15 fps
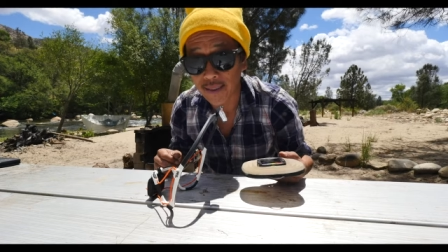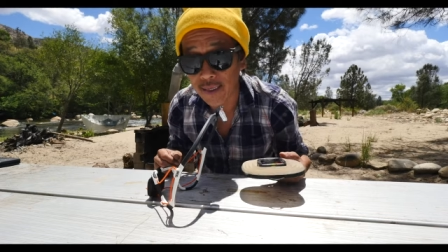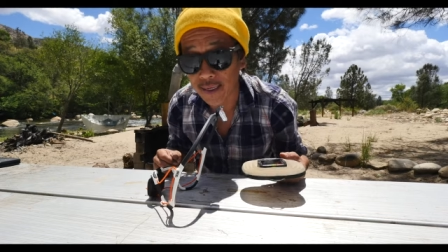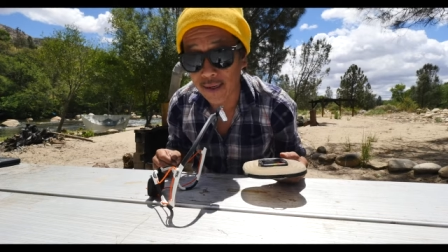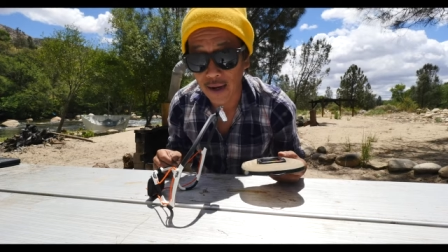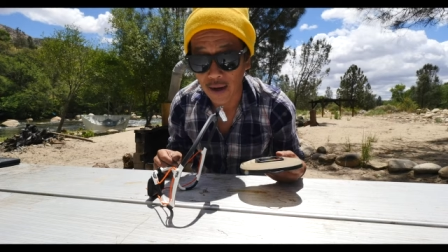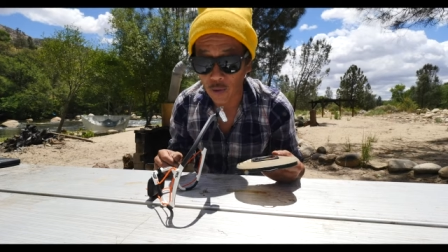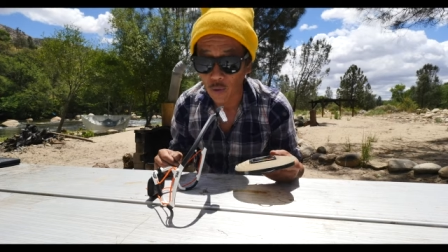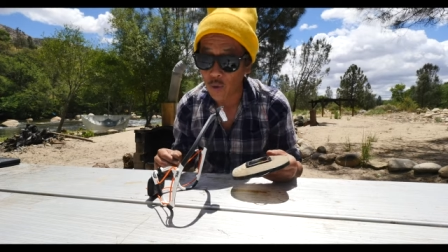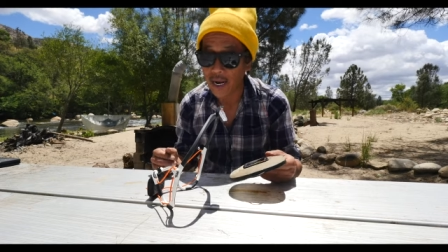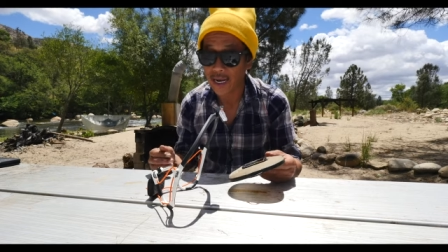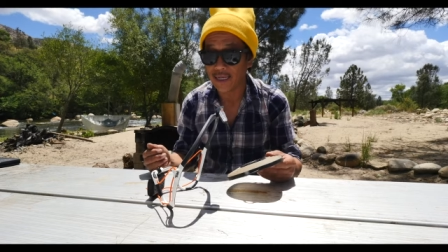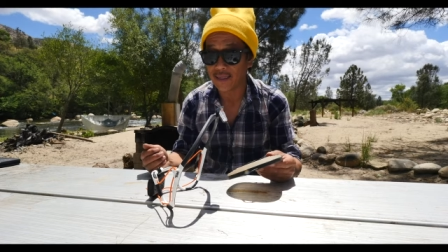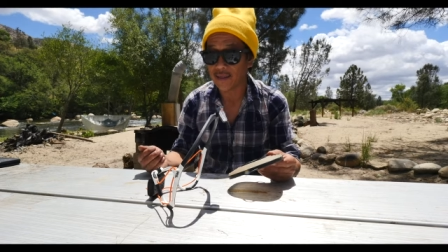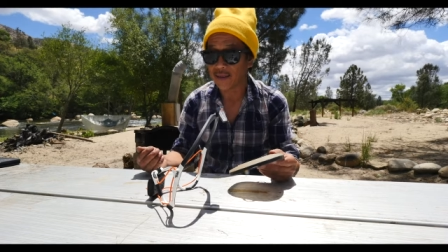to cut
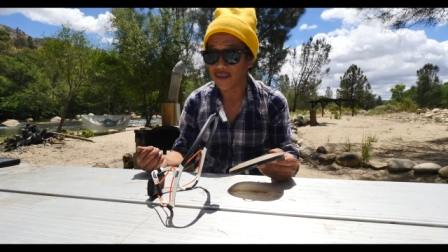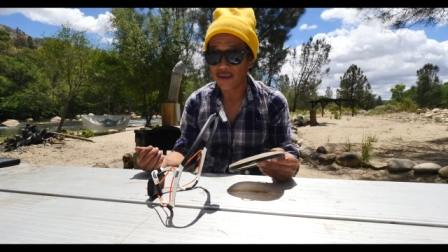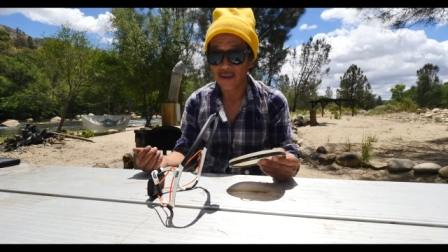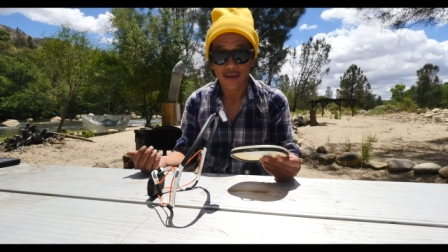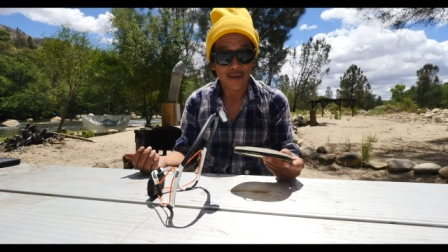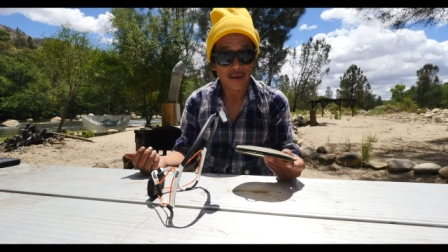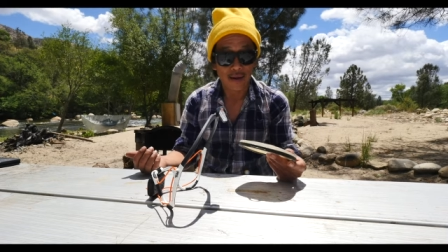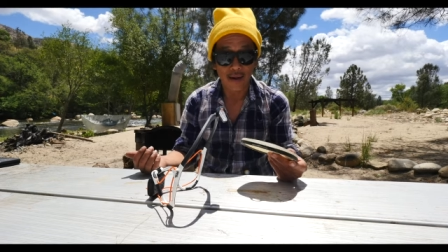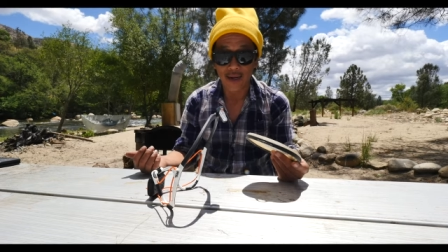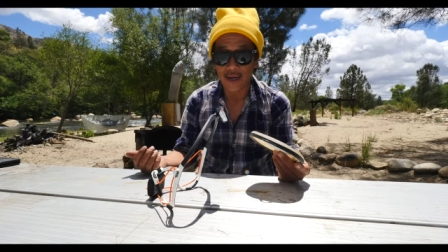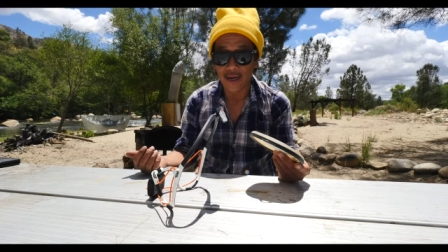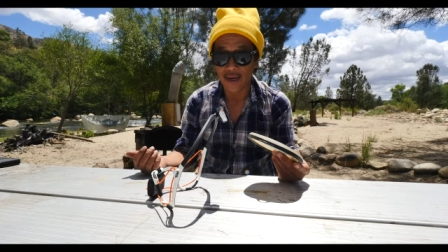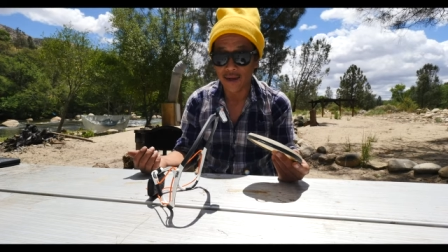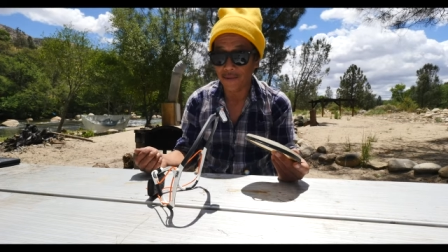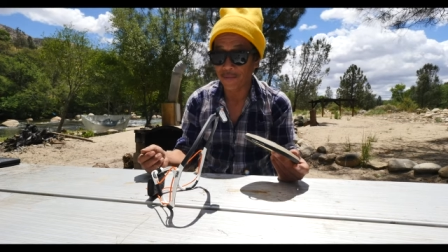weight,
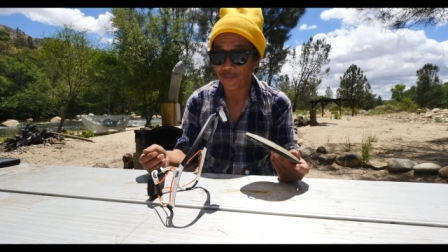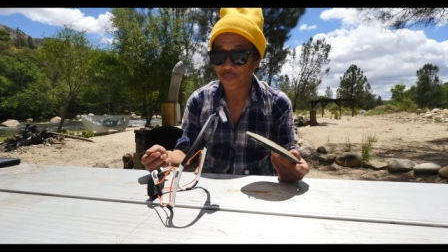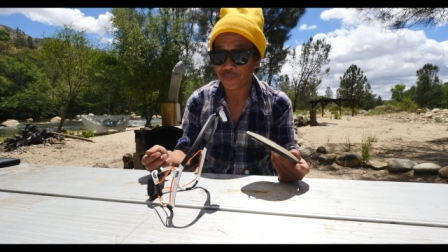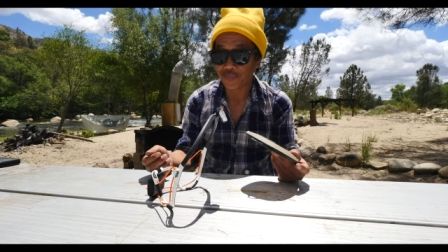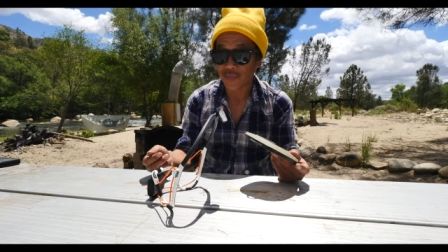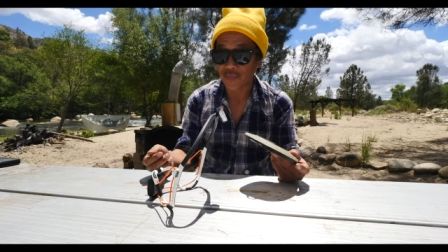um,